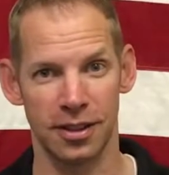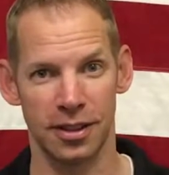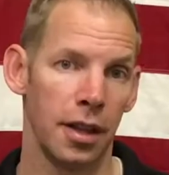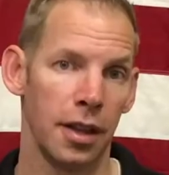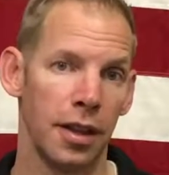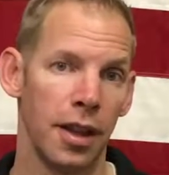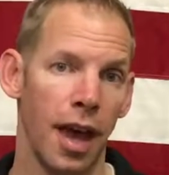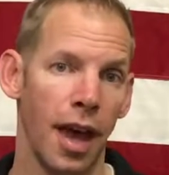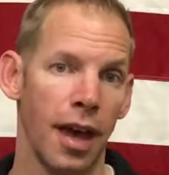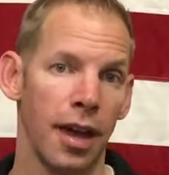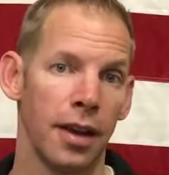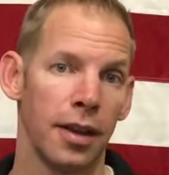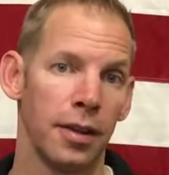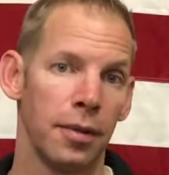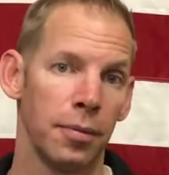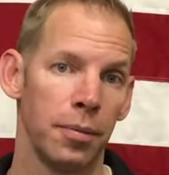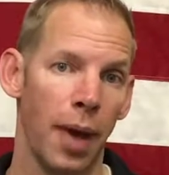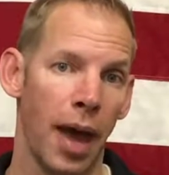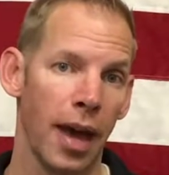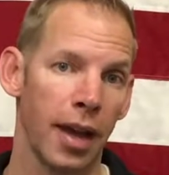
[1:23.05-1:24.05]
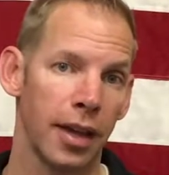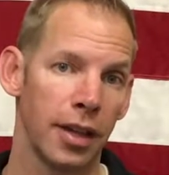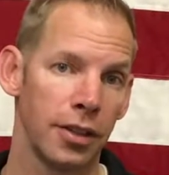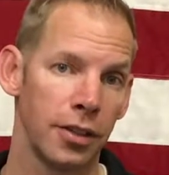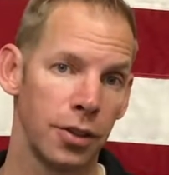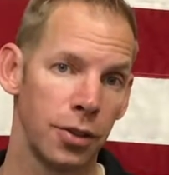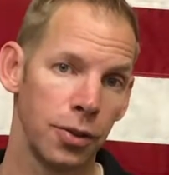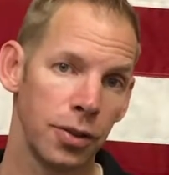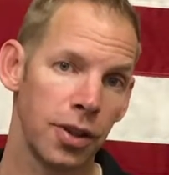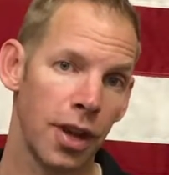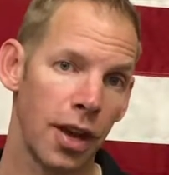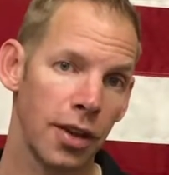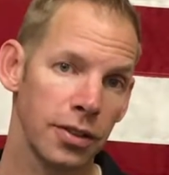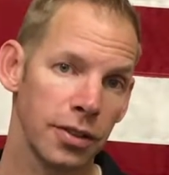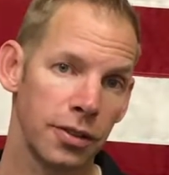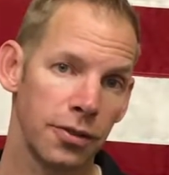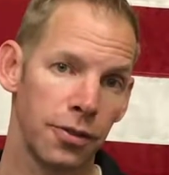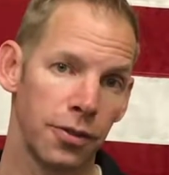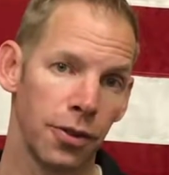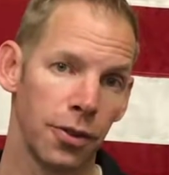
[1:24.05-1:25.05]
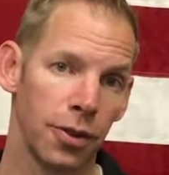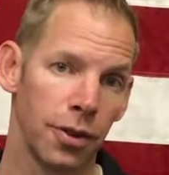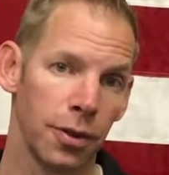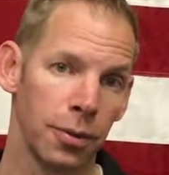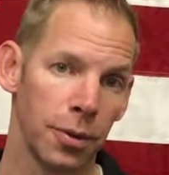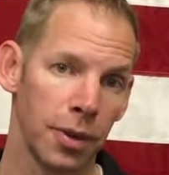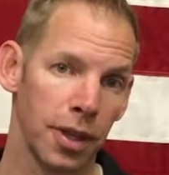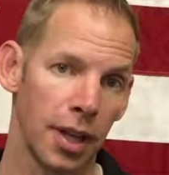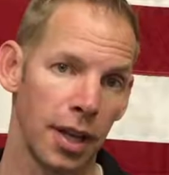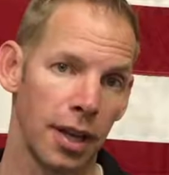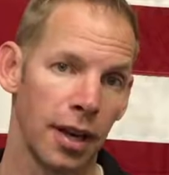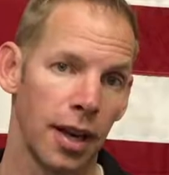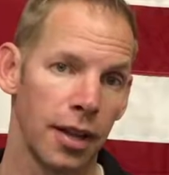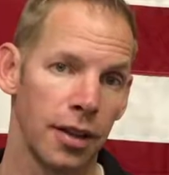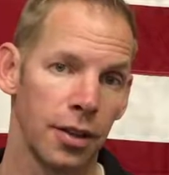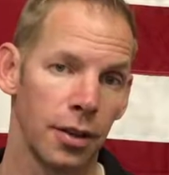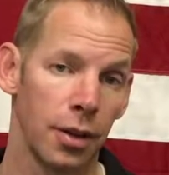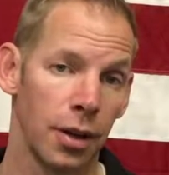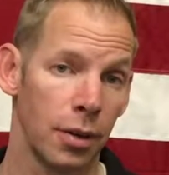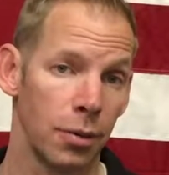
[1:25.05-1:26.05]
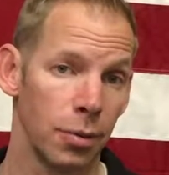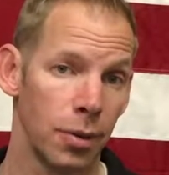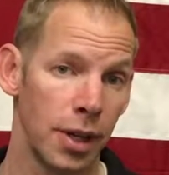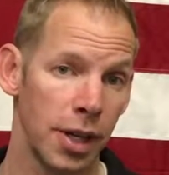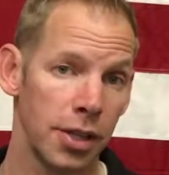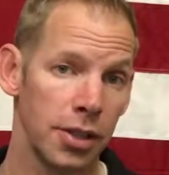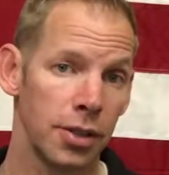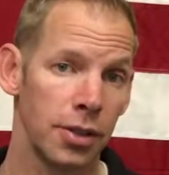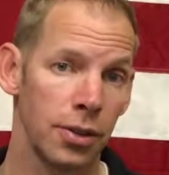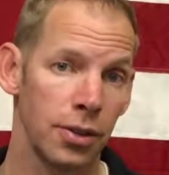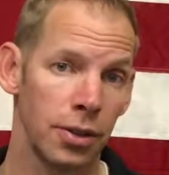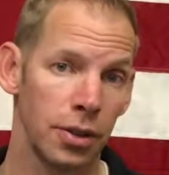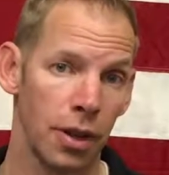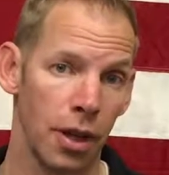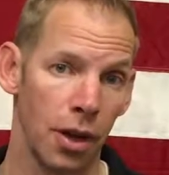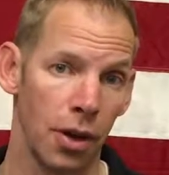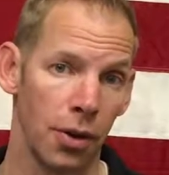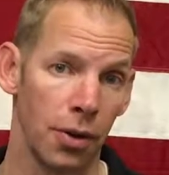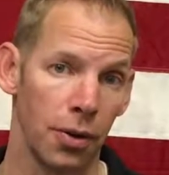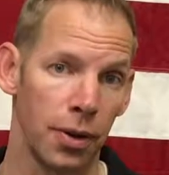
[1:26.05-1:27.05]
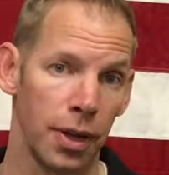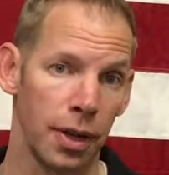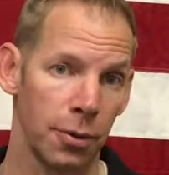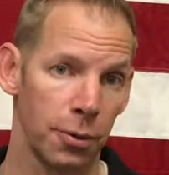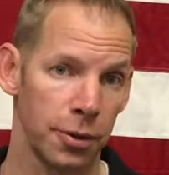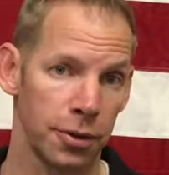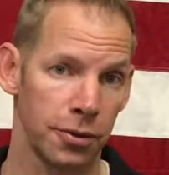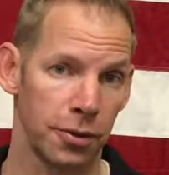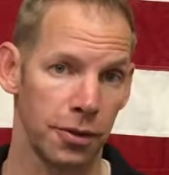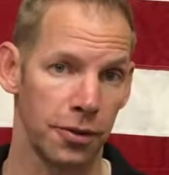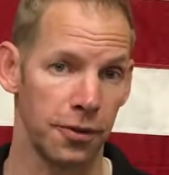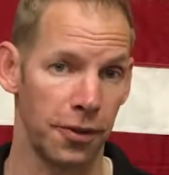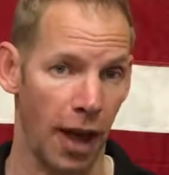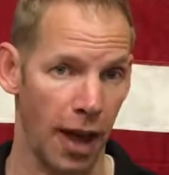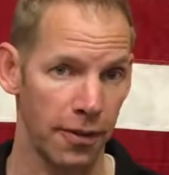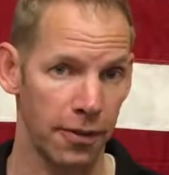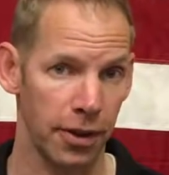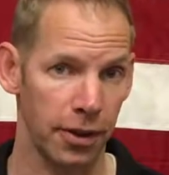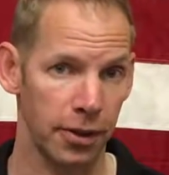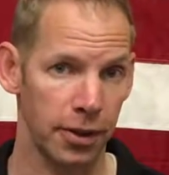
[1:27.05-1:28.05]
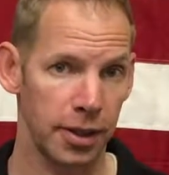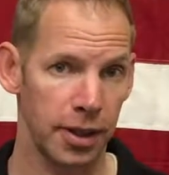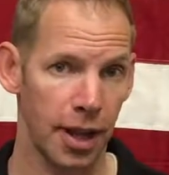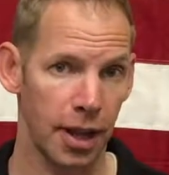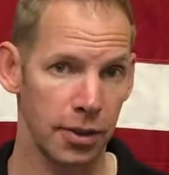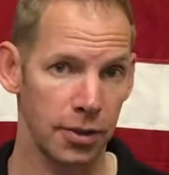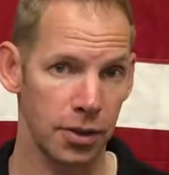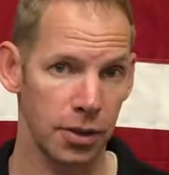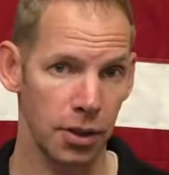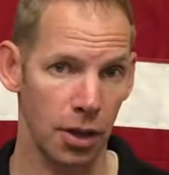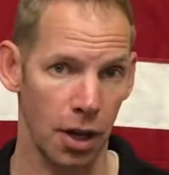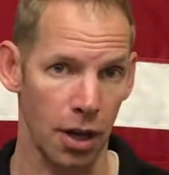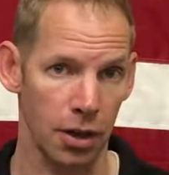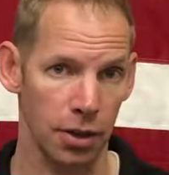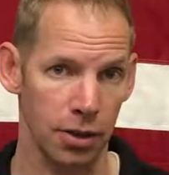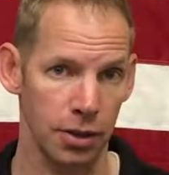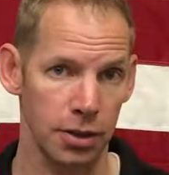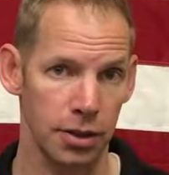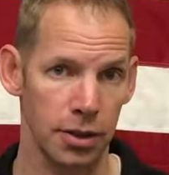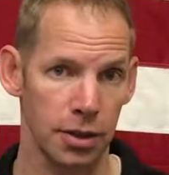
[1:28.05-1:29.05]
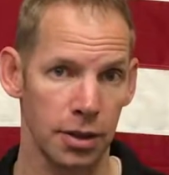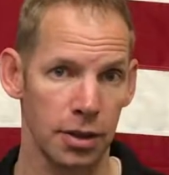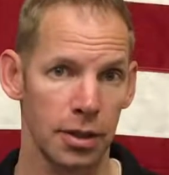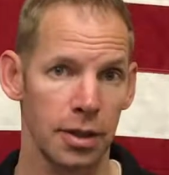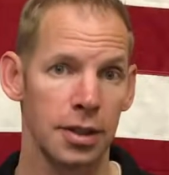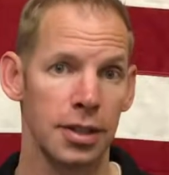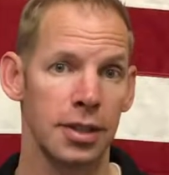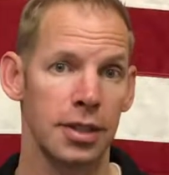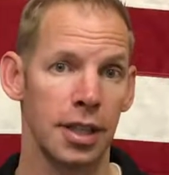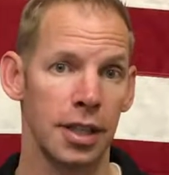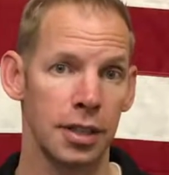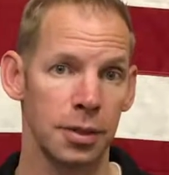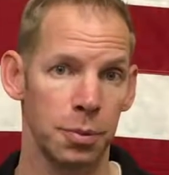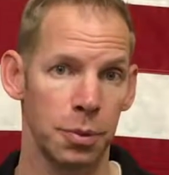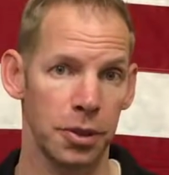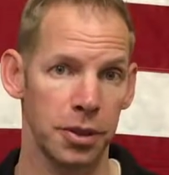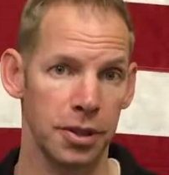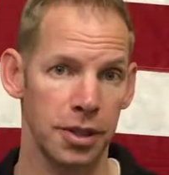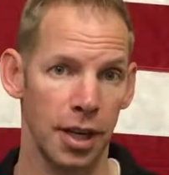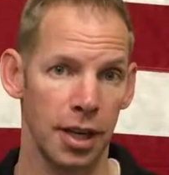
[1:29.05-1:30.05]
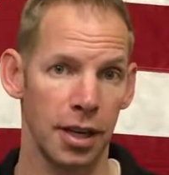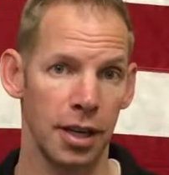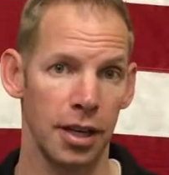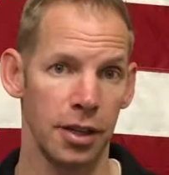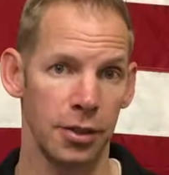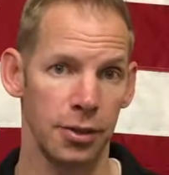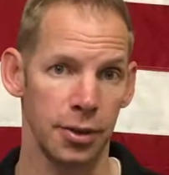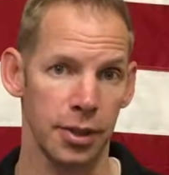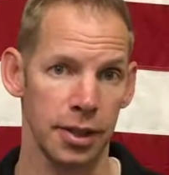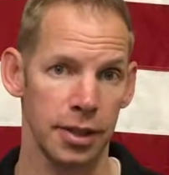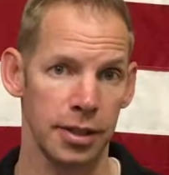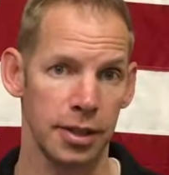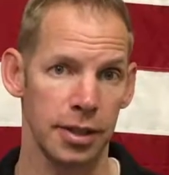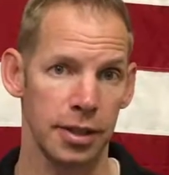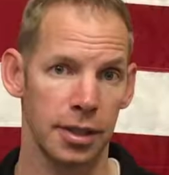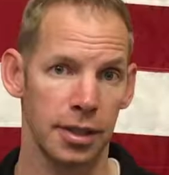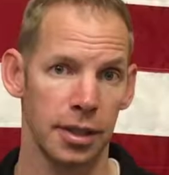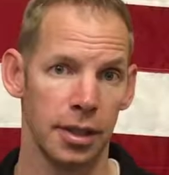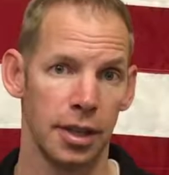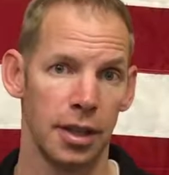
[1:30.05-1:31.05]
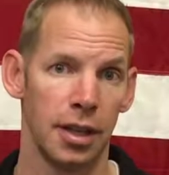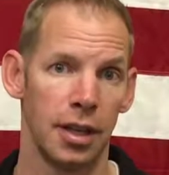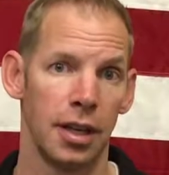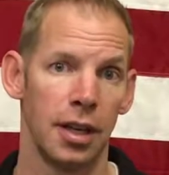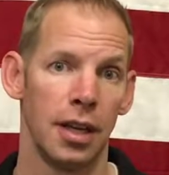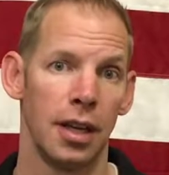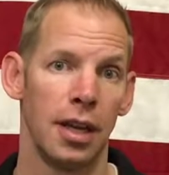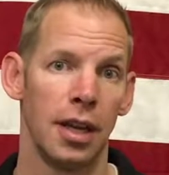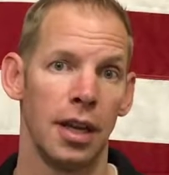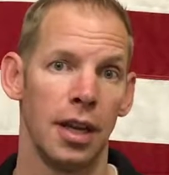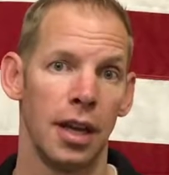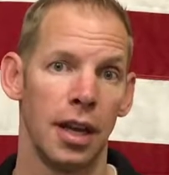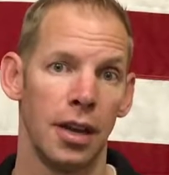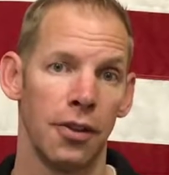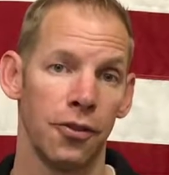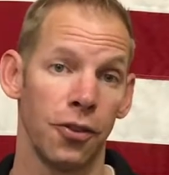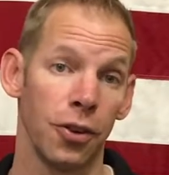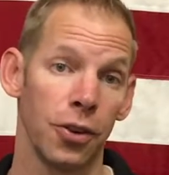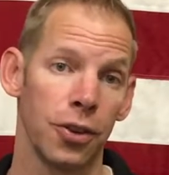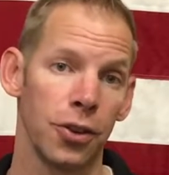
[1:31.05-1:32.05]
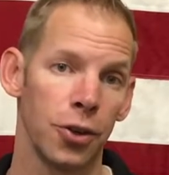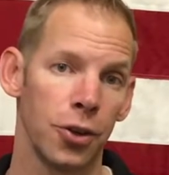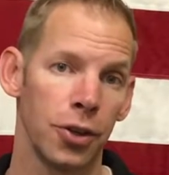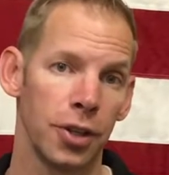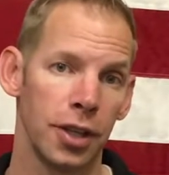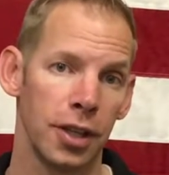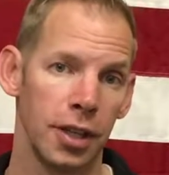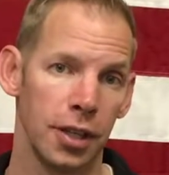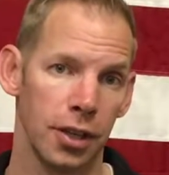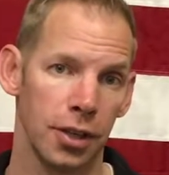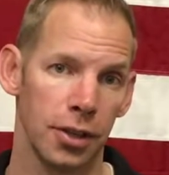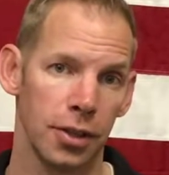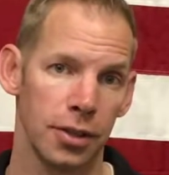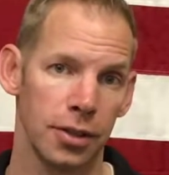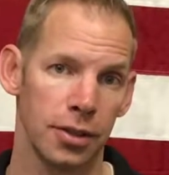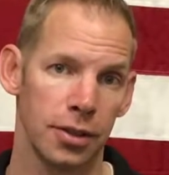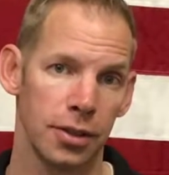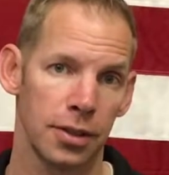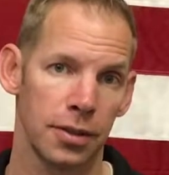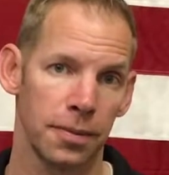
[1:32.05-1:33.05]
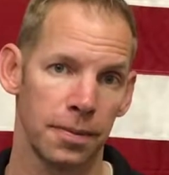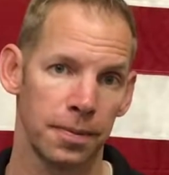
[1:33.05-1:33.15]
That back in 2004, when they got their original loan, it was for $500,000, 6% interest for 30 years.